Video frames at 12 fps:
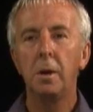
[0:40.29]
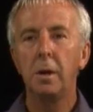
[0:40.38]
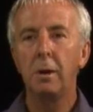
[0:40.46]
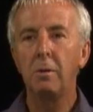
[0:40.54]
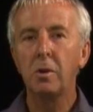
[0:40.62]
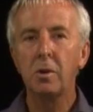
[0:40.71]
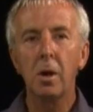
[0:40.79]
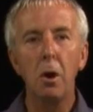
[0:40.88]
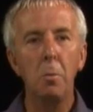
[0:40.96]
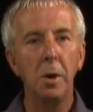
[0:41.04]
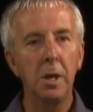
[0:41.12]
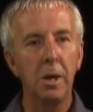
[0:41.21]
There are
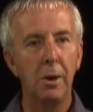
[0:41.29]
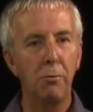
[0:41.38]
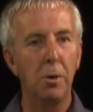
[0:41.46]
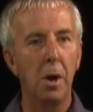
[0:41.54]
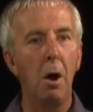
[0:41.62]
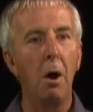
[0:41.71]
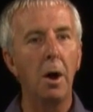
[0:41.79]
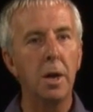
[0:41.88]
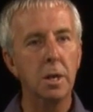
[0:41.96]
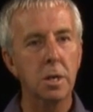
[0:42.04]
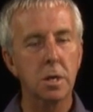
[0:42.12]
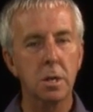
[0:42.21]
so many different
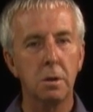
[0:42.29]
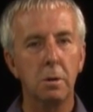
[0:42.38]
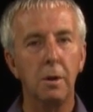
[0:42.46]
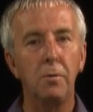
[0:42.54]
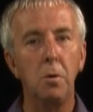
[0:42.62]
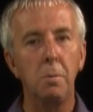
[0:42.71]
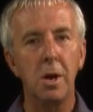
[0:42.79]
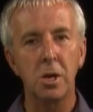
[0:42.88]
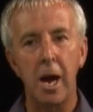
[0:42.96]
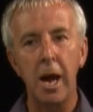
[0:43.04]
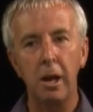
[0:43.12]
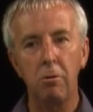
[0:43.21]
heights, if you
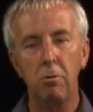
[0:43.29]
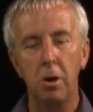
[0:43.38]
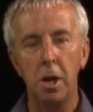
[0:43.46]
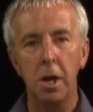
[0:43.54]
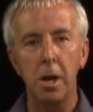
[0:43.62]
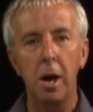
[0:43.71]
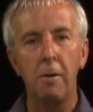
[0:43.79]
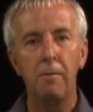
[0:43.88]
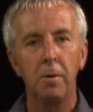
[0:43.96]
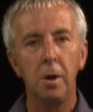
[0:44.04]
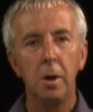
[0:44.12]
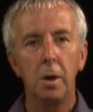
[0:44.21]
measure accurately enough,
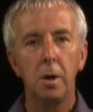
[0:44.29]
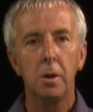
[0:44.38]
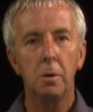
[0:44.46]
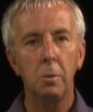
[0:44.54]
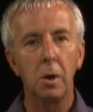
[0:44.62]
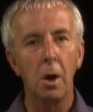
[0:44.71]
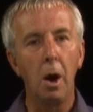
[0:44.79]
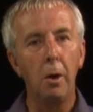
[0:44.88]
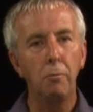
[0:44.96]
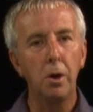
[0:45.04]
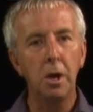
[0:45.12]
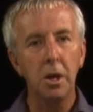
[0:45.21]
that we can't
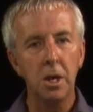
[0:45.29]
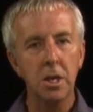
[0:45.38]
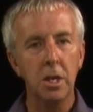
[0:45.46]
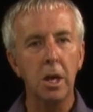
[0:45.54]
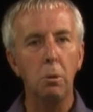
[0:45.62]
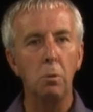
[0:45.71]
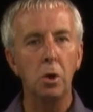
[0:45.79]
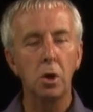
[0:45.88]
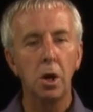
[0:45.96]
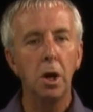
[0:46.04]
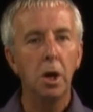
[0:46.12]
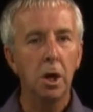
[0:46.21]
really
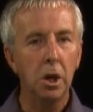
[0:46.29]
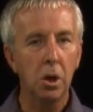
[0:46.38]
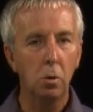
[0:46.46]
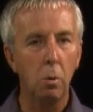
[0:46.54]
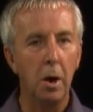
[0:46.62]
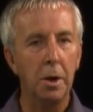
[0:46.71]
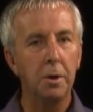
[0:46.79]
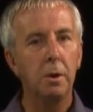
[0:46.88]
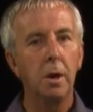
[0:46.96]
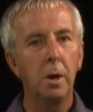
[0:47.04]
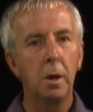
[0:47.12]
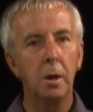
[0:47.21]
distinguish each one
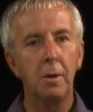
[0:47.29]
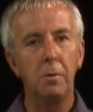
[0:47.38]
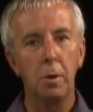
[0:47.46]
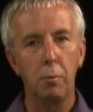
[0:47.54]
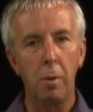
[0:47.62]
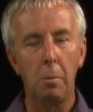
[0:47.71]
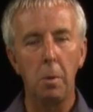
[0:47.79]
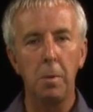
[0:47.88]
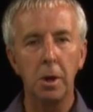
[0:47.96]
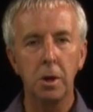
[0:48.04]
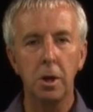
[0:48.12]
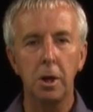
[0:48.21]
and give it a
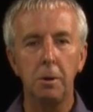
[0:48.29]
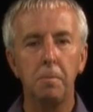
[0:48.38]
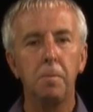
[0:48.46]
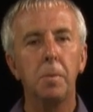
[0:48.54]
probability.